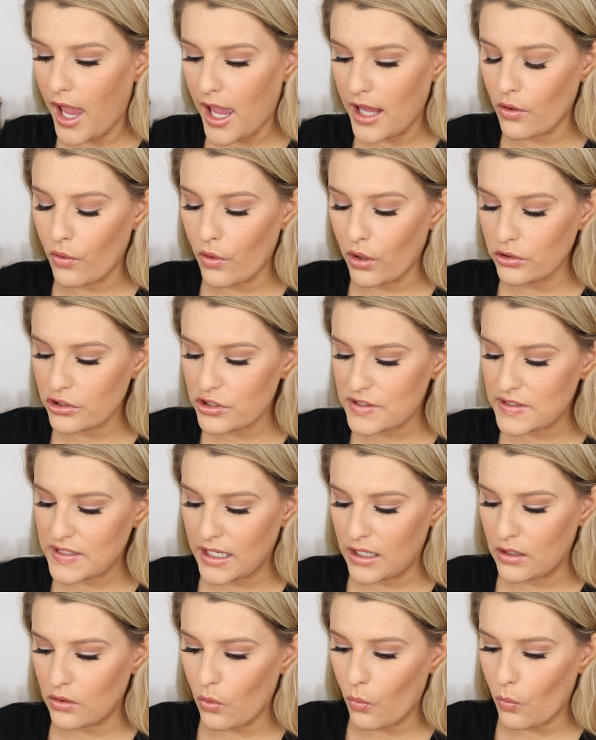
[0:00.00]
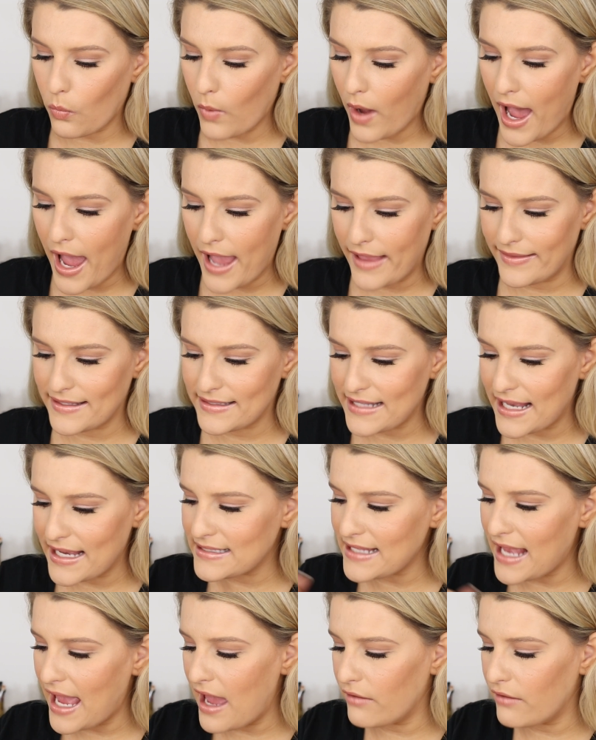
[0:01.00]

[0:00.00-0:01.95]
I don't understand why. This has